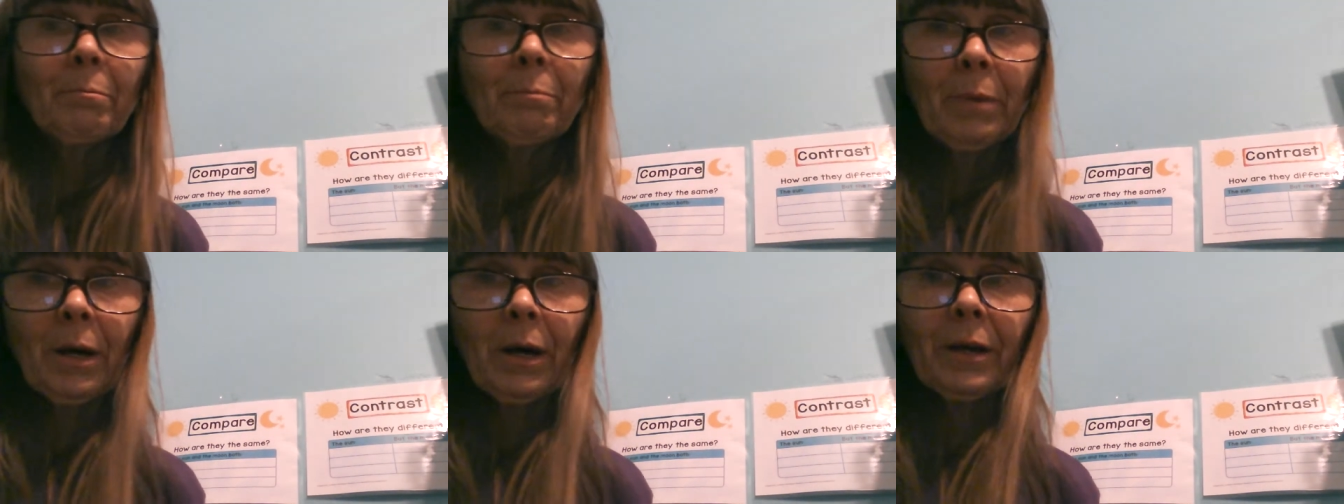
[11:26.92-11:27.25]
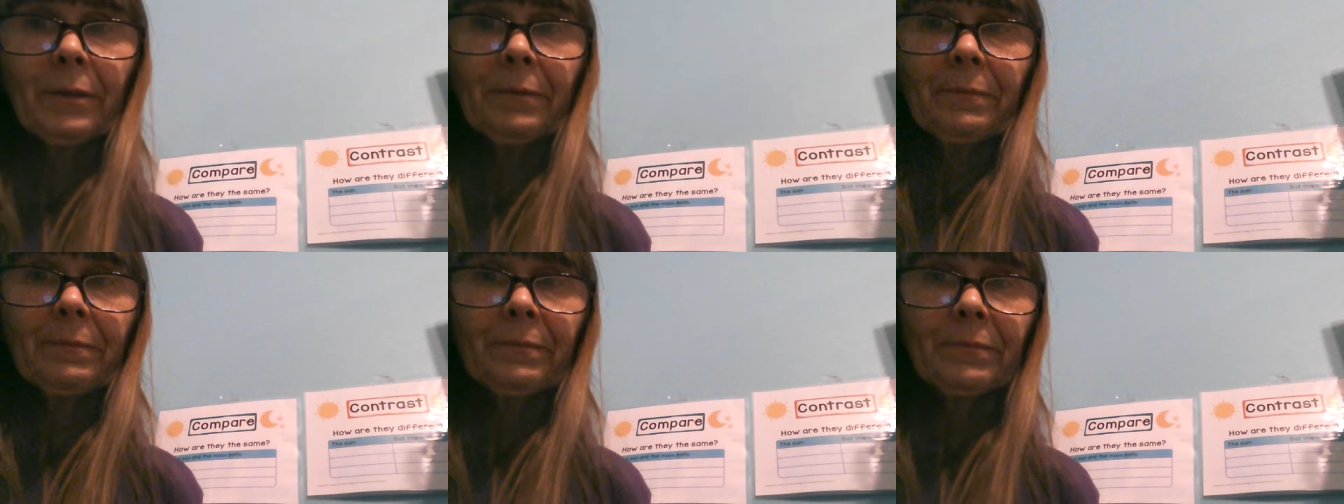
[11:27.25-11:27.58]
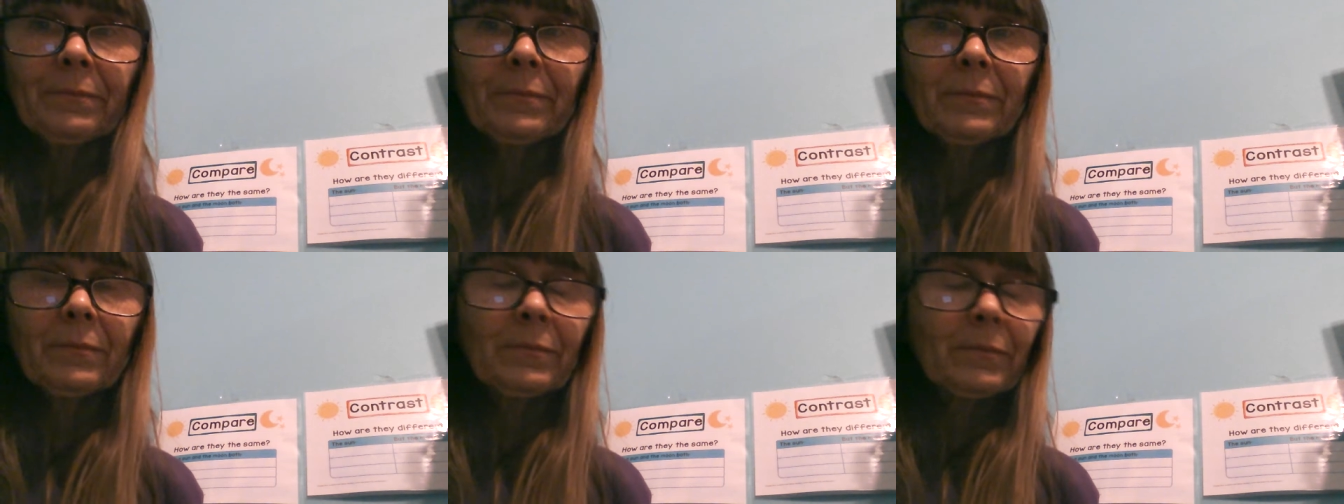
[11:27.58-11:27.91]
But
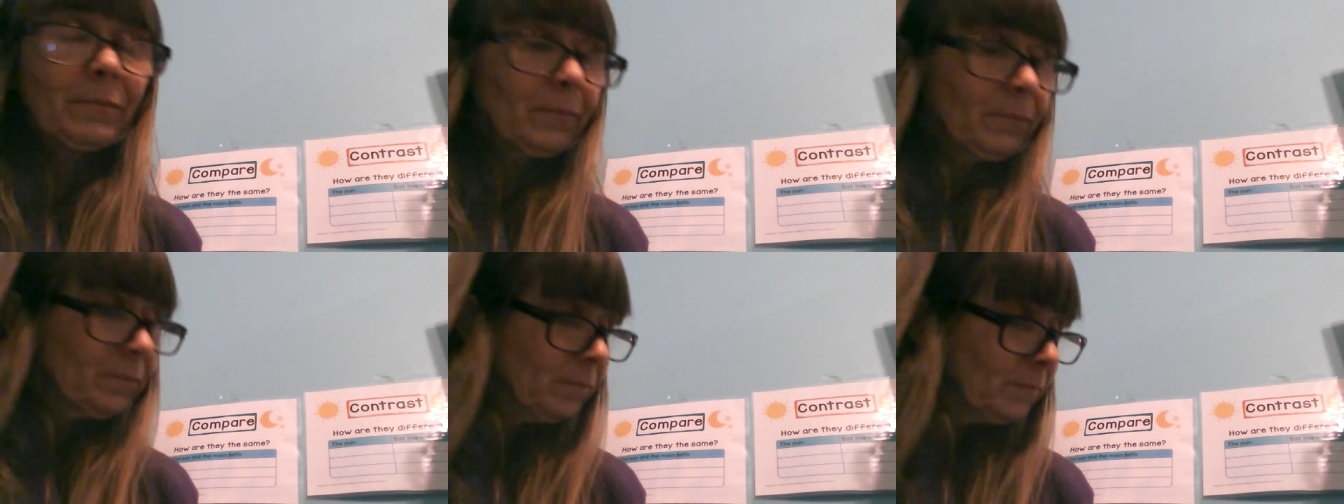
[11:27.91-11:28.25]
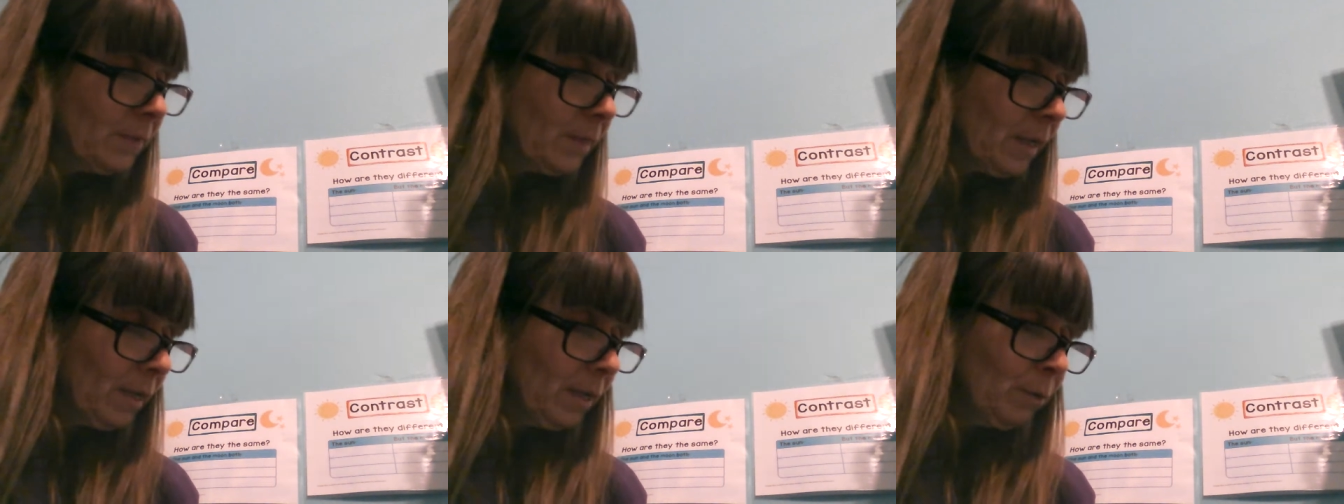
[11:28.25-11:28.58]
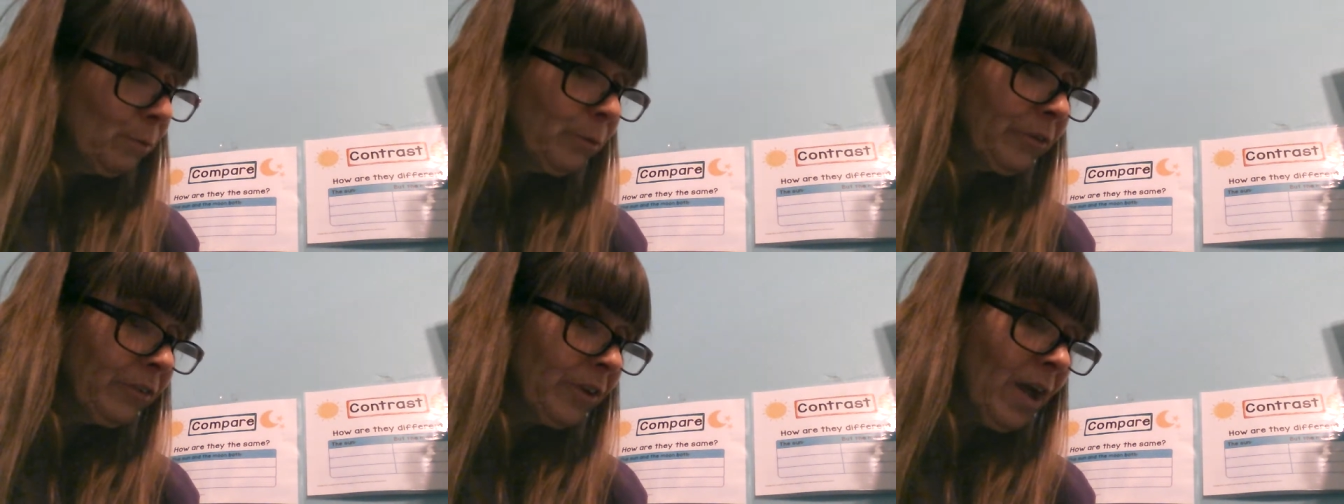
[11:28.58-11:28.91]

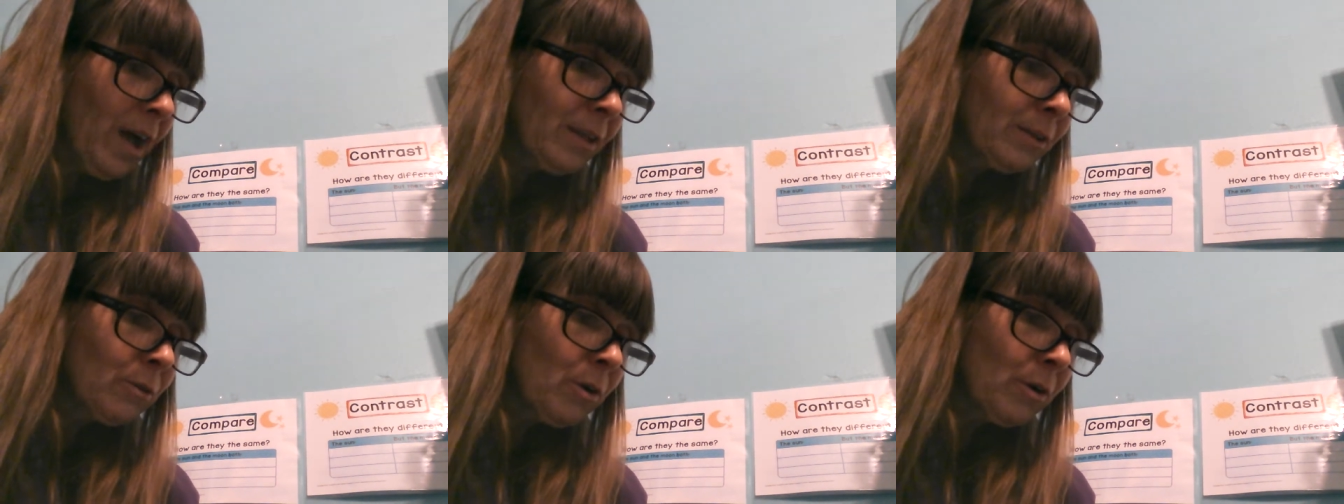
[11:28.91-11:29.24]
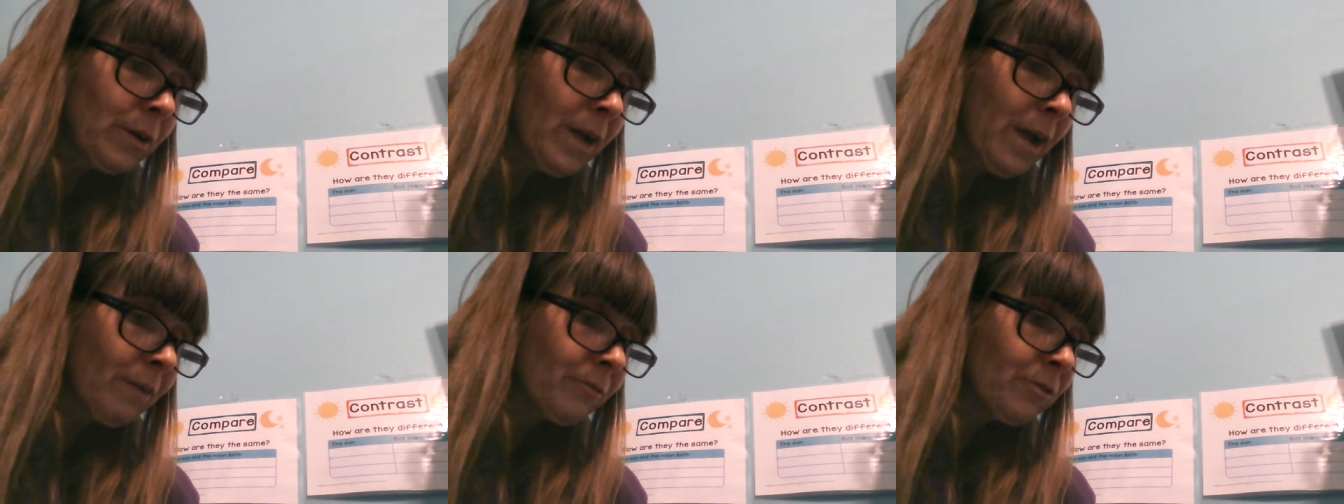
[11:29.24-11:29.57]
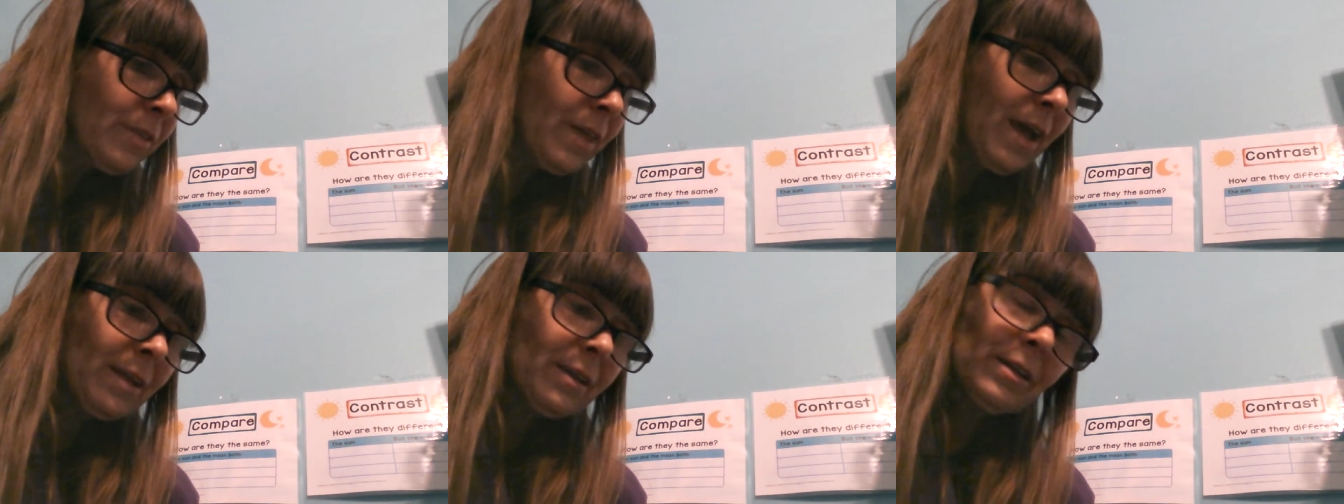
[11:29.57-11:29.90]
it was not long
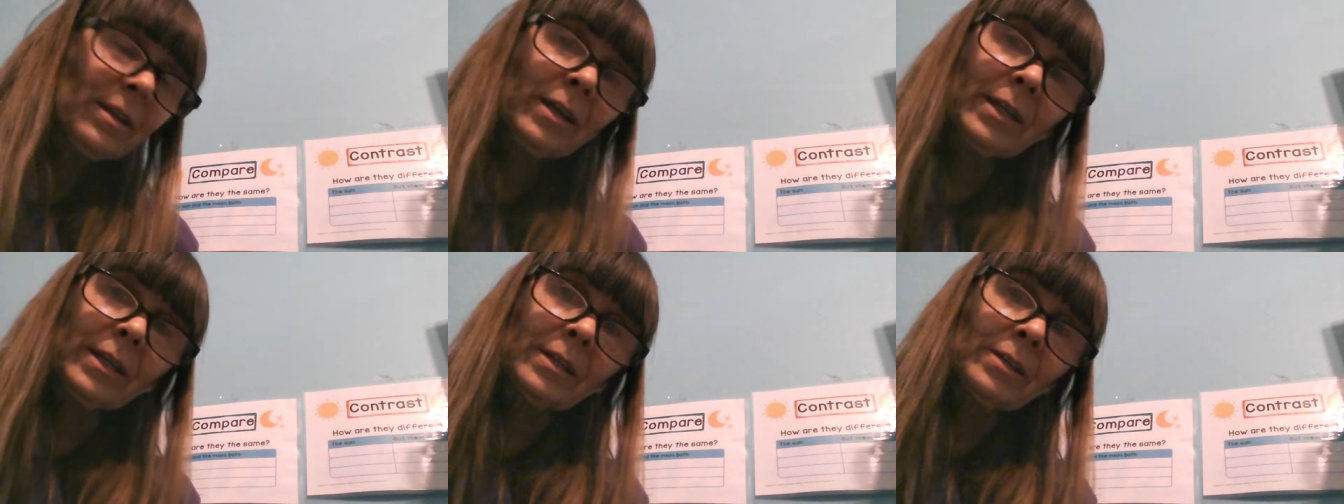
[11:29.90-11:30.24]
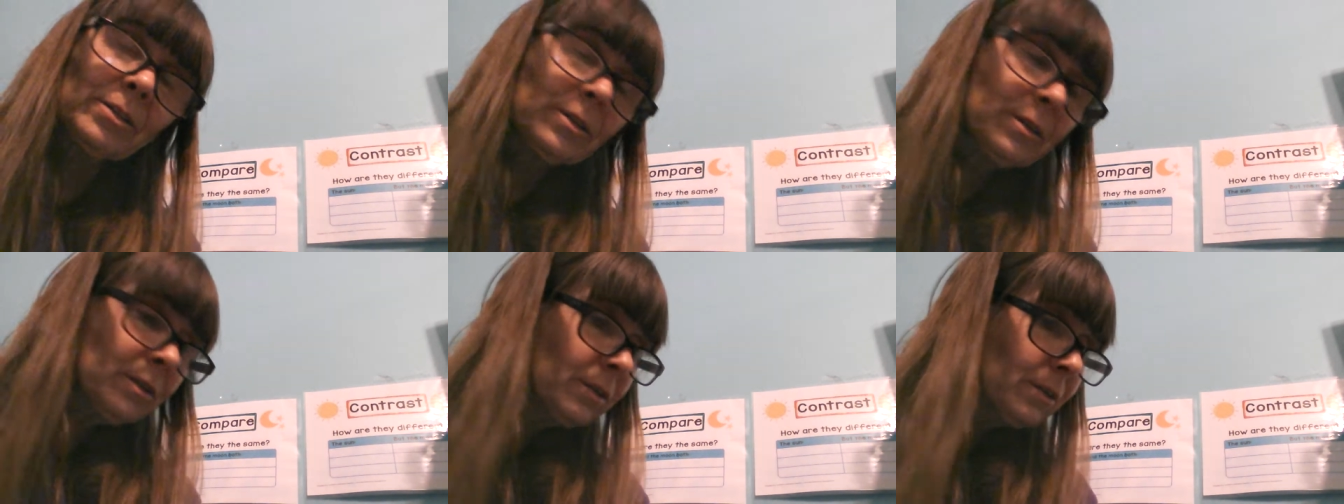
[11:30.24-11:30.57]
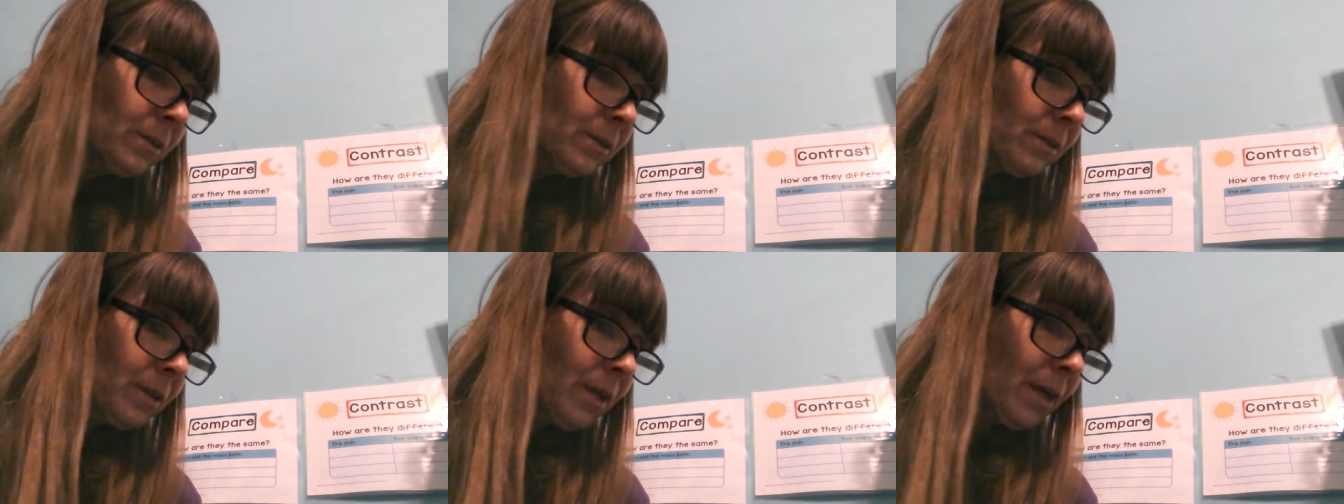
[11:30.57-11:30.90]
after that night
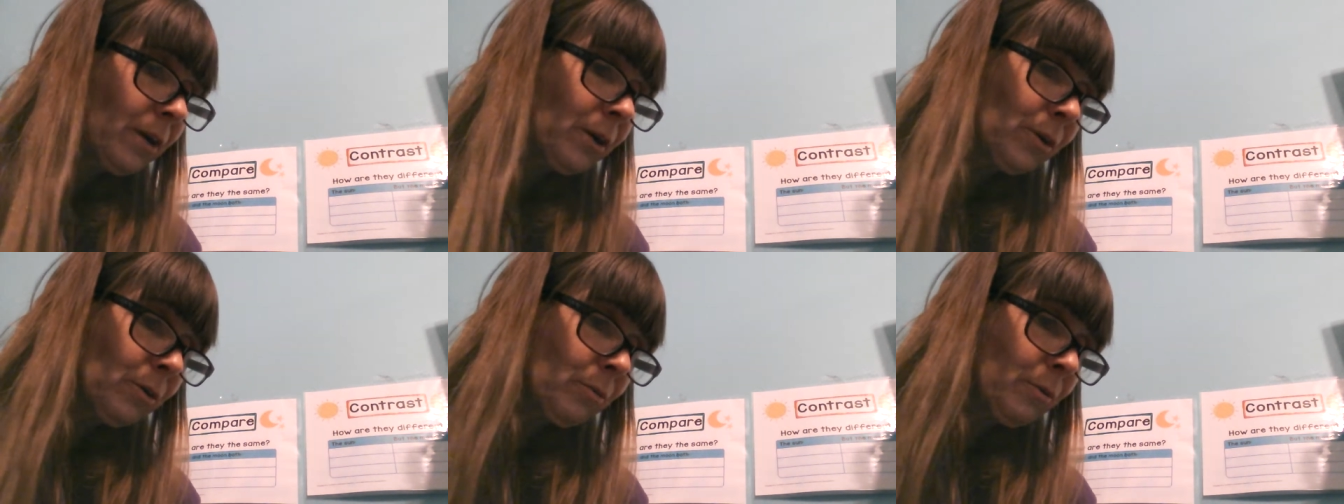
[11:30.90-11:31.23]
that her